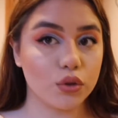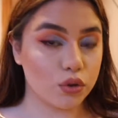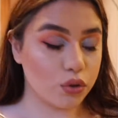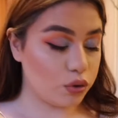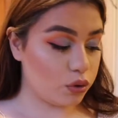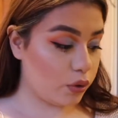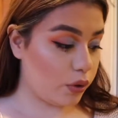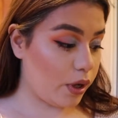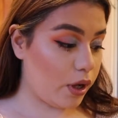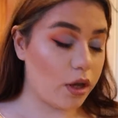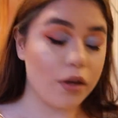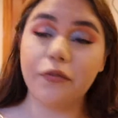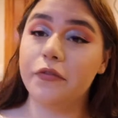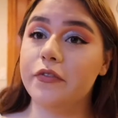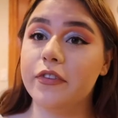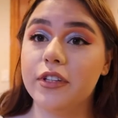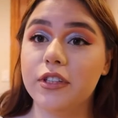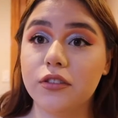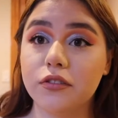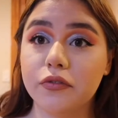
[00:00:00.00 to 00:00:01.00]
So I had
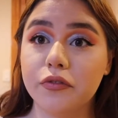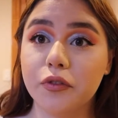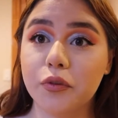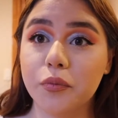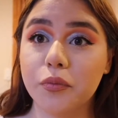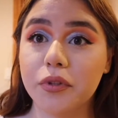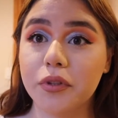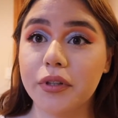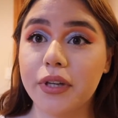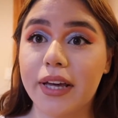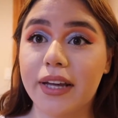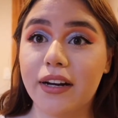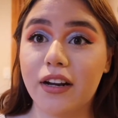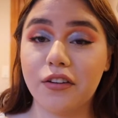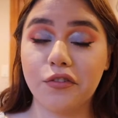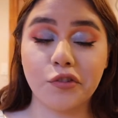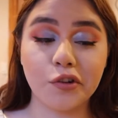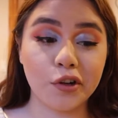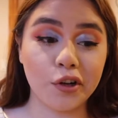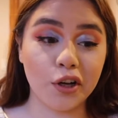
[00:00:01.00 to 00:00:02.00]
finished filming and I
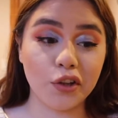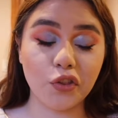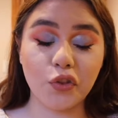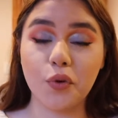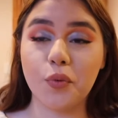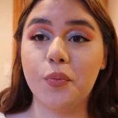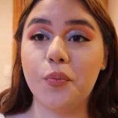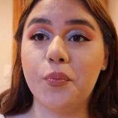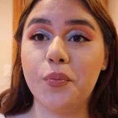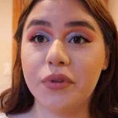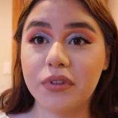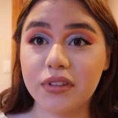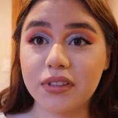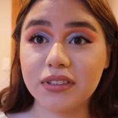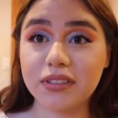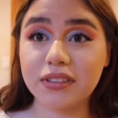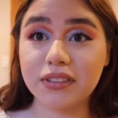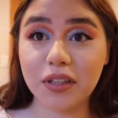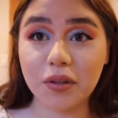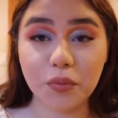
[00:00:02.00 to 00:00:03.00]
forgot the
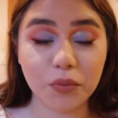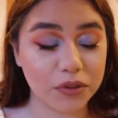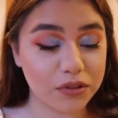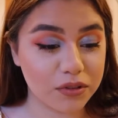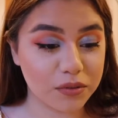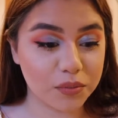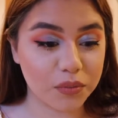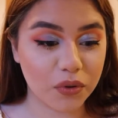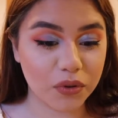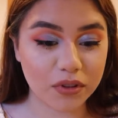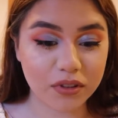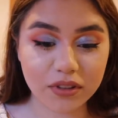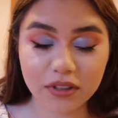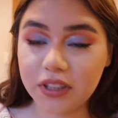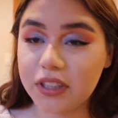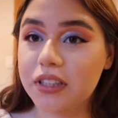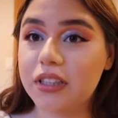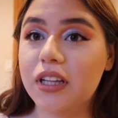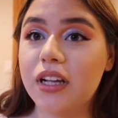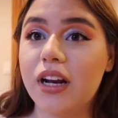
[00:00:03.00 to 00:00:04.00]
biggest and most important
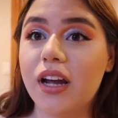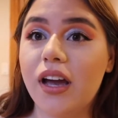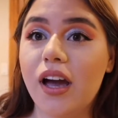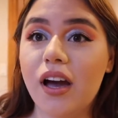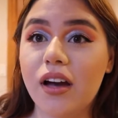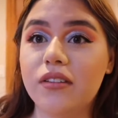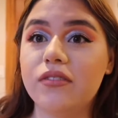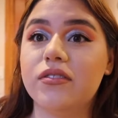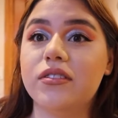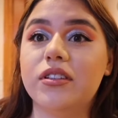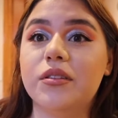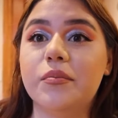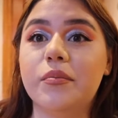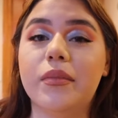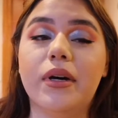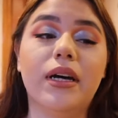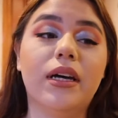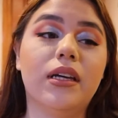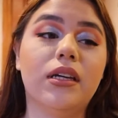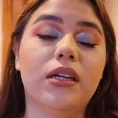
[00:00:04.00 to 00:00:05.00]
thing that I have in
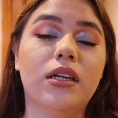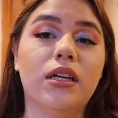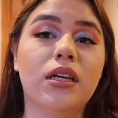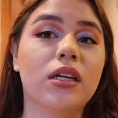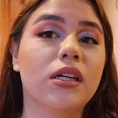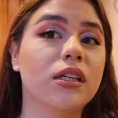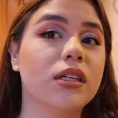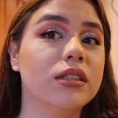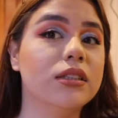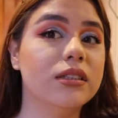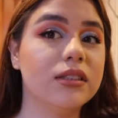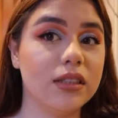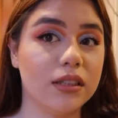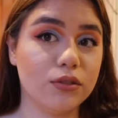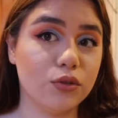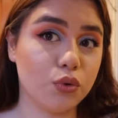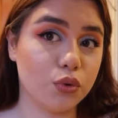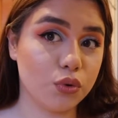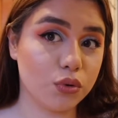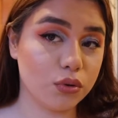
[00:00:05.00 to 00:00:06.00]
my
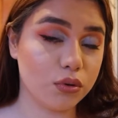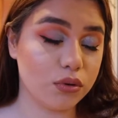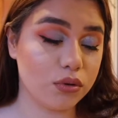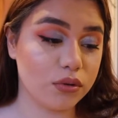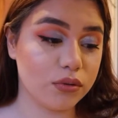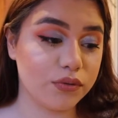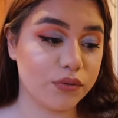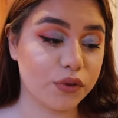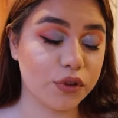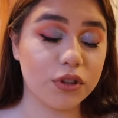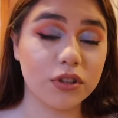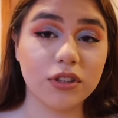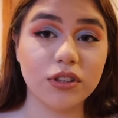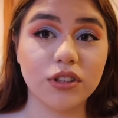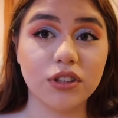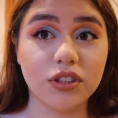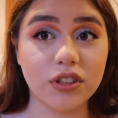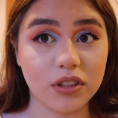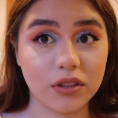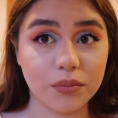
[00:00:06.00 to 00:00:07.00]
essentials for the
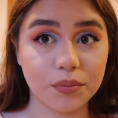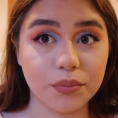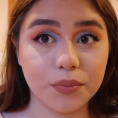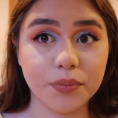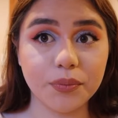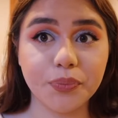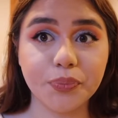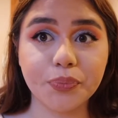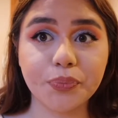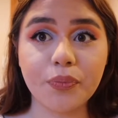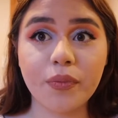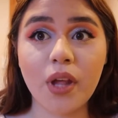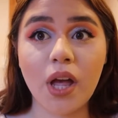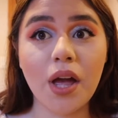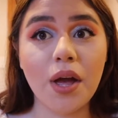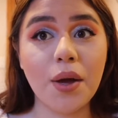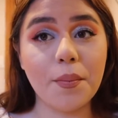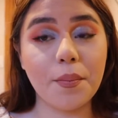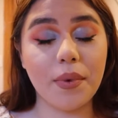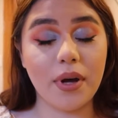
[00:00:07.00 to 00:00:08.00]
gym.
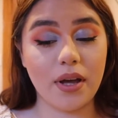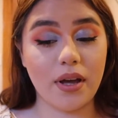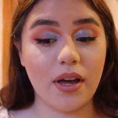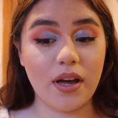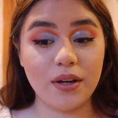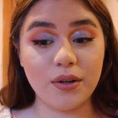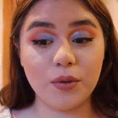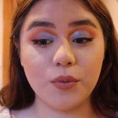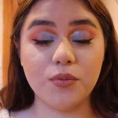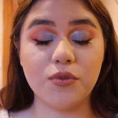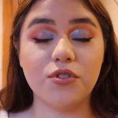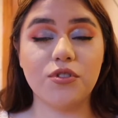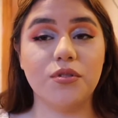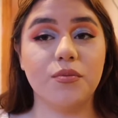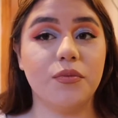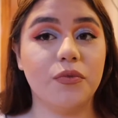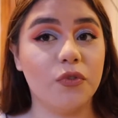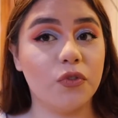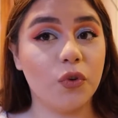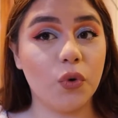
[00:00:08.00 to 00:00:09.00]
My at-home gym,
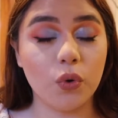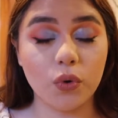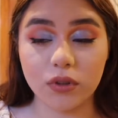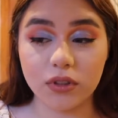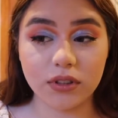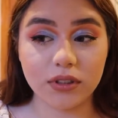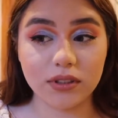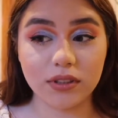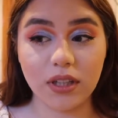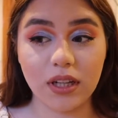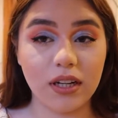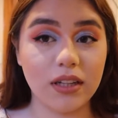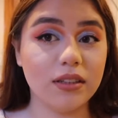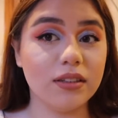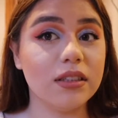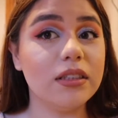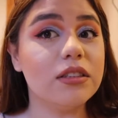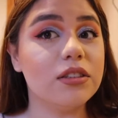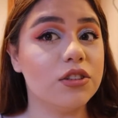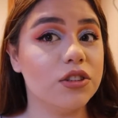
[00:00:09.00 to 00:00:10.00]
of course, not at
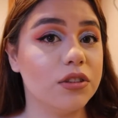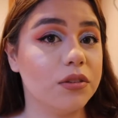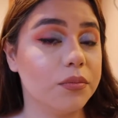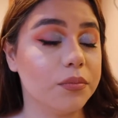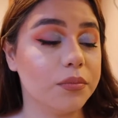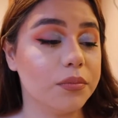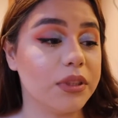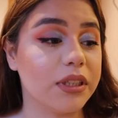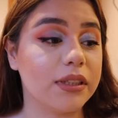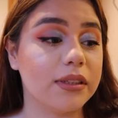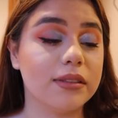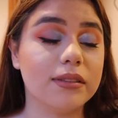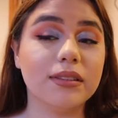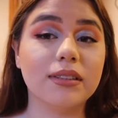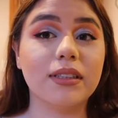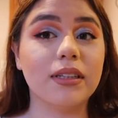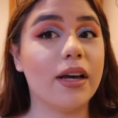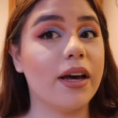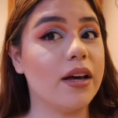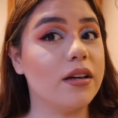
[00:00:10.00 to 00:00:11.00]
the gym because
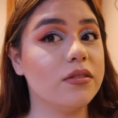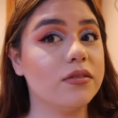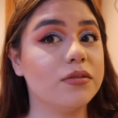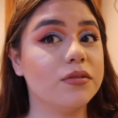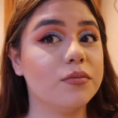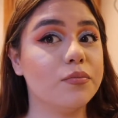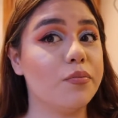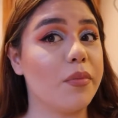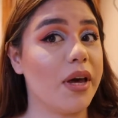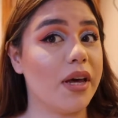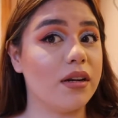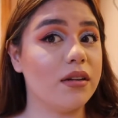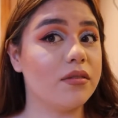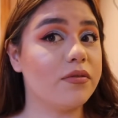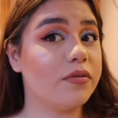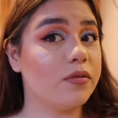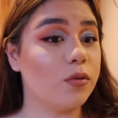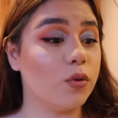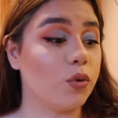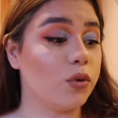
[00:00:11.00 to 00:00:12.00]
they have matted
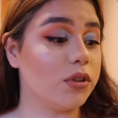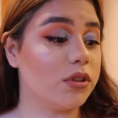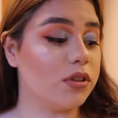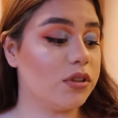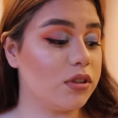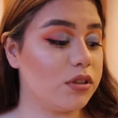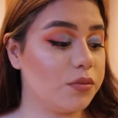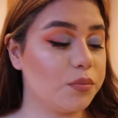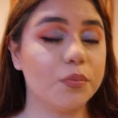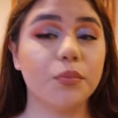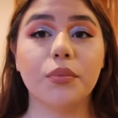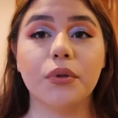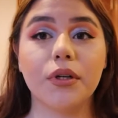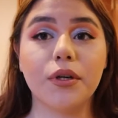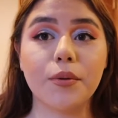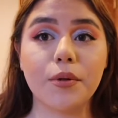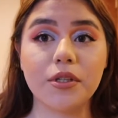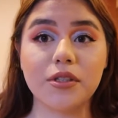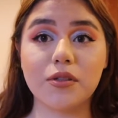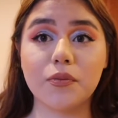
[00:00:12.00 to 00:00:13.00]
floors,
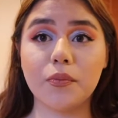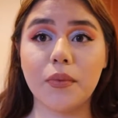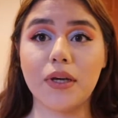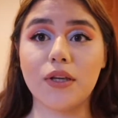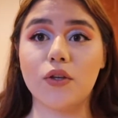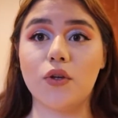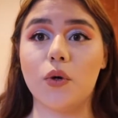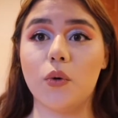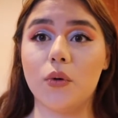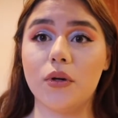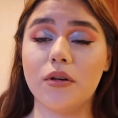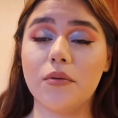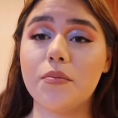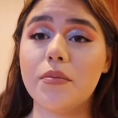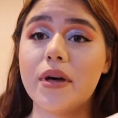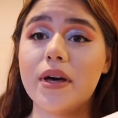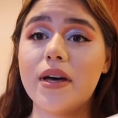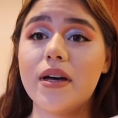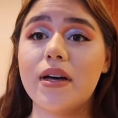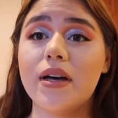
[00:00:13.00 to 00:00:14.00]
but it's my yoga
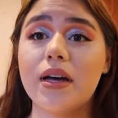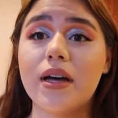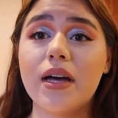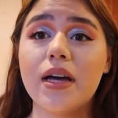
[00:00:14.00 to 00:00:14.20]
mat.